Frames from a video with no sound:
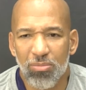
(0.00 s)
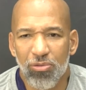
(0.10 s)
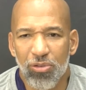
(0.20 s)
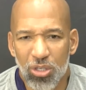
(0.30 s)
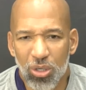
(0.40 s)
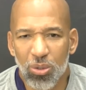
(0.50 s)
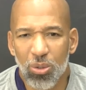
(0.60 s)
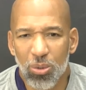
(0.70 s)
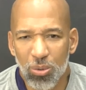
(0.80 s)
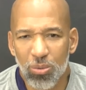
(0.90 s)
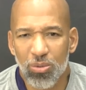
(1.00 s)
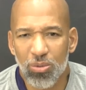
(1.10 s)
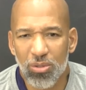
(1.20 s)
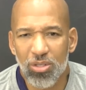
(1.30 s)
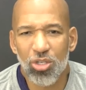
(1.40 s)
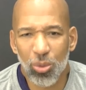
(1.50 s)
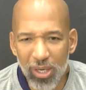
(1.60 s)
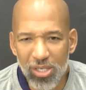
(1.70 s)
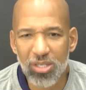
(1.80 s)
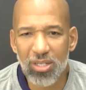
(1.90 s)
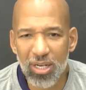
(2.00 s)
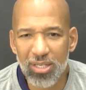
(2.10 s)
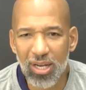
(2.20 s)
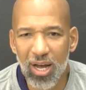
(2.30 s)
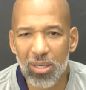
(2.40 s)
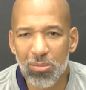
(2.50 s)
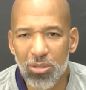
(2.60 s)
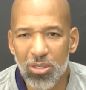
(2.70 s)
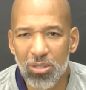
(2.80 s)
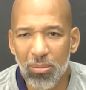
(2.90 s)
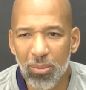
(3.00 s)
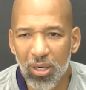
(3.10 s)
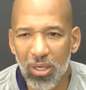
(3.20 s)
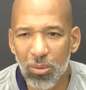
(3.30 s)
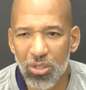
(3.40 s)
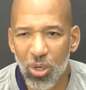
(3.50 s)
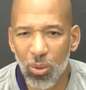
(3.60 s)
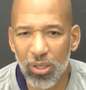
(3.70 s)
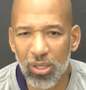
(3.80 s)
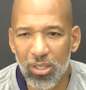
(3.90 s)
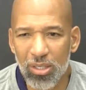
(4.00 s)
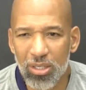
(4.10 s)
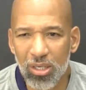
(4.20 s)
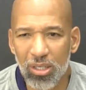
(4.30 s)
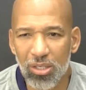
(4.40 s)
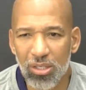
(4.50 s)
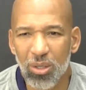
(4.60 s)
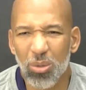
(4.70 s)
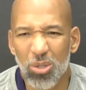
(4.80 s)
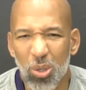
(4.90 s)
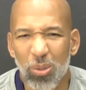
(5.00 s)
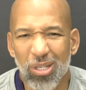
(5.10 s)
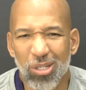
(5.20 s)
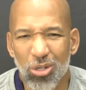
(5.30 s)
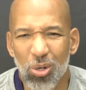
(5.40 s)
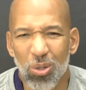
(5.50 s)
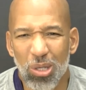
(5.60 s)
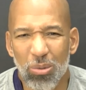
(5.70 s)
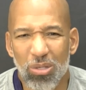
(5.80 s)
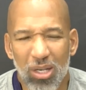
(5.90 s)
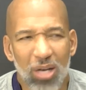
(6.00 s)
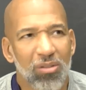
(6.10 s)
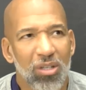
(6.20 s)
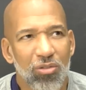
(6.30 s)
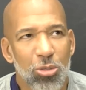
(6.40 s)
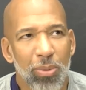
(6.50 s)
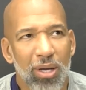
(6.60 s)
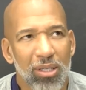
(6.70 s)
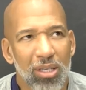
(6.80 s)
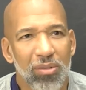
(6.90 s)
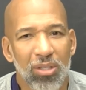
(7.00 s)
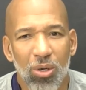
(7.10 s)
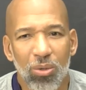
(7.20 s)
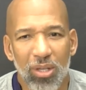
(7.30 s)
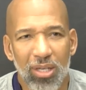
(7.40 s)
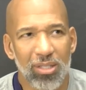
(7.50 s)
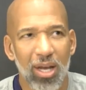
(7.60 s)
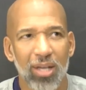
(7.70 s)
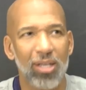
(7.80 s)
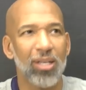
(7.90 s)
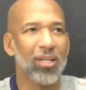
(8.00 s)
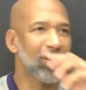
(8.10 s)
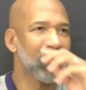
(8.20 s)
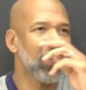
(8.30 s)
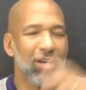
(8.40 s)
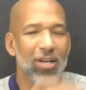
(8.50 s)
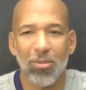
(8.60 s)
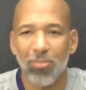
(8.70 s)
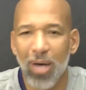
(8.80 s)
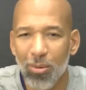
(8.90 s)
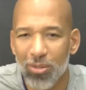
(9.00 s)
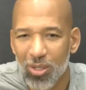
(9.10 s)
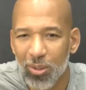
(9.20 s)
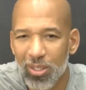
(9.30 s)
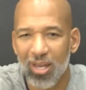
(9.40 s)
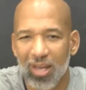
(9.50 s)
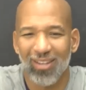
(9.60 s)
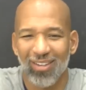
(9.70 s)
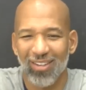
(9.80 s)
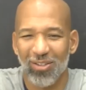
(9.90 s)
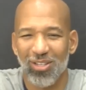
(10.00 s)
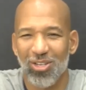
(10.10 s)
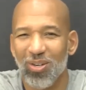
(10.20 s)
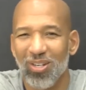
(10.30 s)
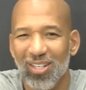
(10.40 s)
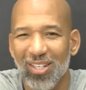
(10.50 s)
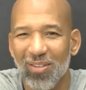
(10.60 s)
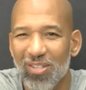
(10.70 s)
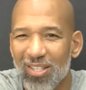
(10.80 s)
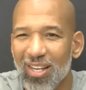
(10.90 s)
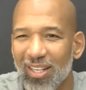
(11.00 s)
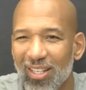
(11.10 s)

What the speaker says: physical situations at times, but it was always, it was always controlled. There was a level of respect, even though things got heated. I was always on the short end of the stick.